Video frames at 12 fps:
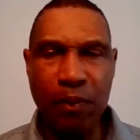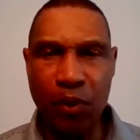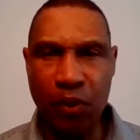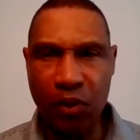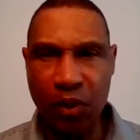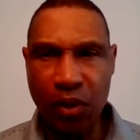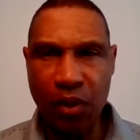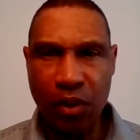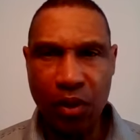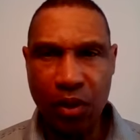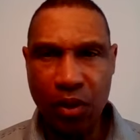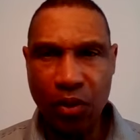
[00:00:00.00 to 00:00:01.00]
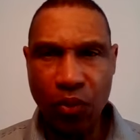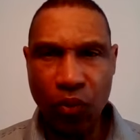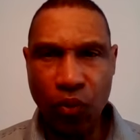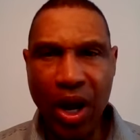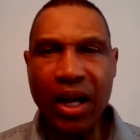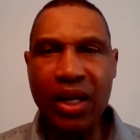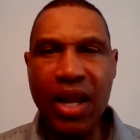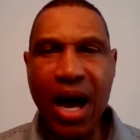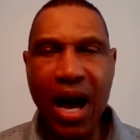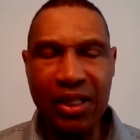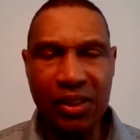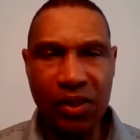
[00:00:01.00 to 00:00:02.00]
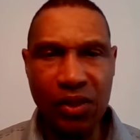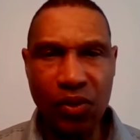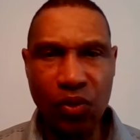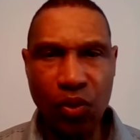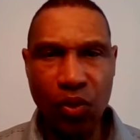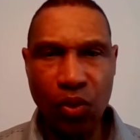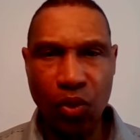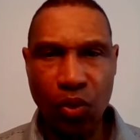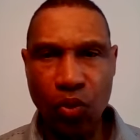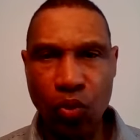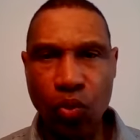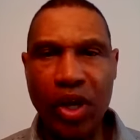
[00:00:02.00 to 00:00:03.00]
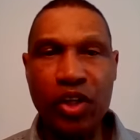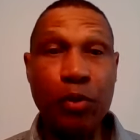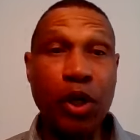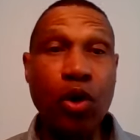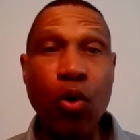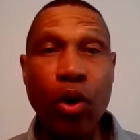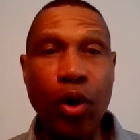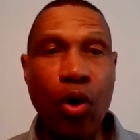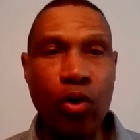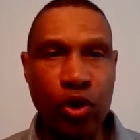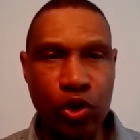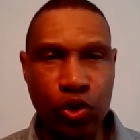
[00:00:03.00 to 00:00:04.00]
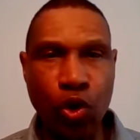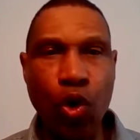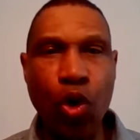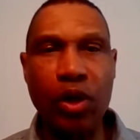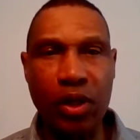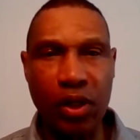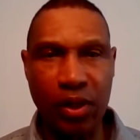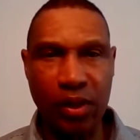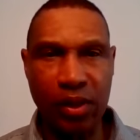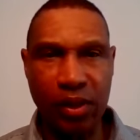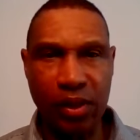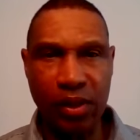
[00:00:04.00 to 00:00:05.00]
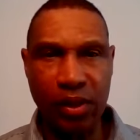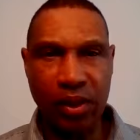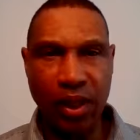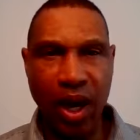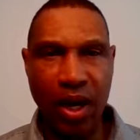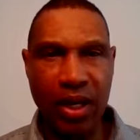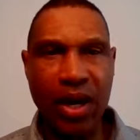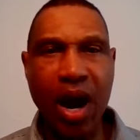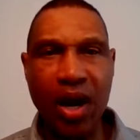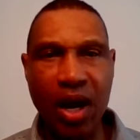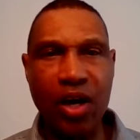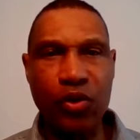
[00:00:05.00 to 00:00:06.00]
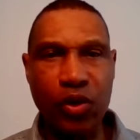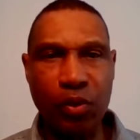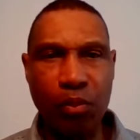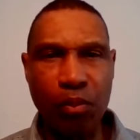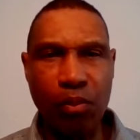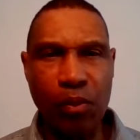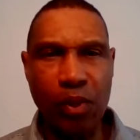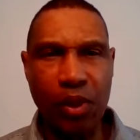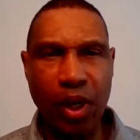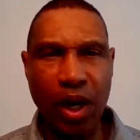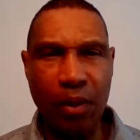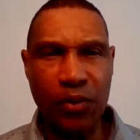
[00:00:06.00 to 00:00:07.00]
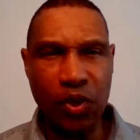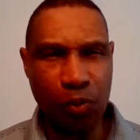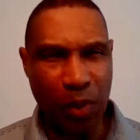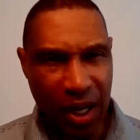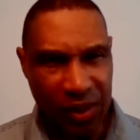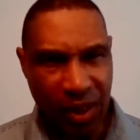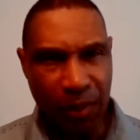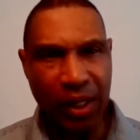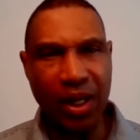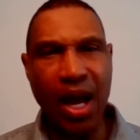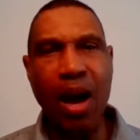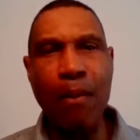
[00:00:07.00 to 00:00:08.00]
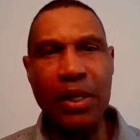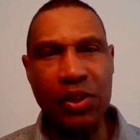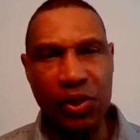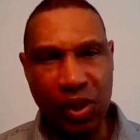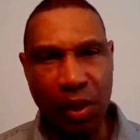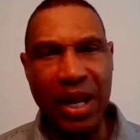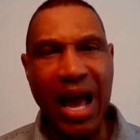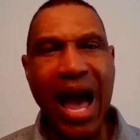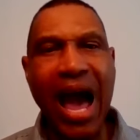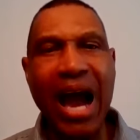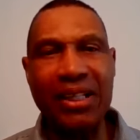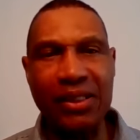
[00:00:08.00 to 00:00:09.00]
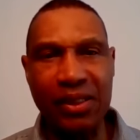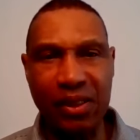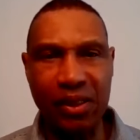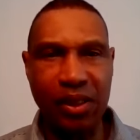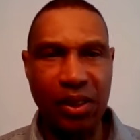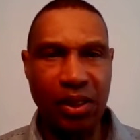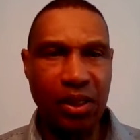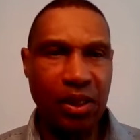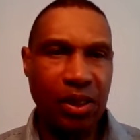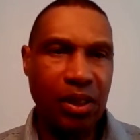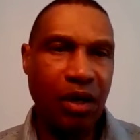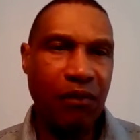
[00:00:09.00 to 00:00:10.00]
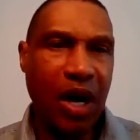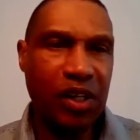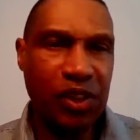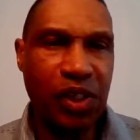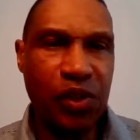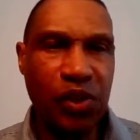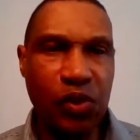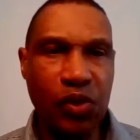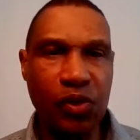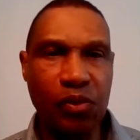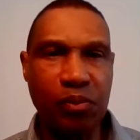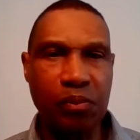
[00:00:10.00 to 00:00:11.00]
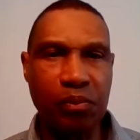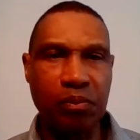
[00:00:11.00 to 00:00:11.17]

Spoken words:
people recognizing what has been going on historically in our country. Just by some of the comments and some of the actions of our citizens.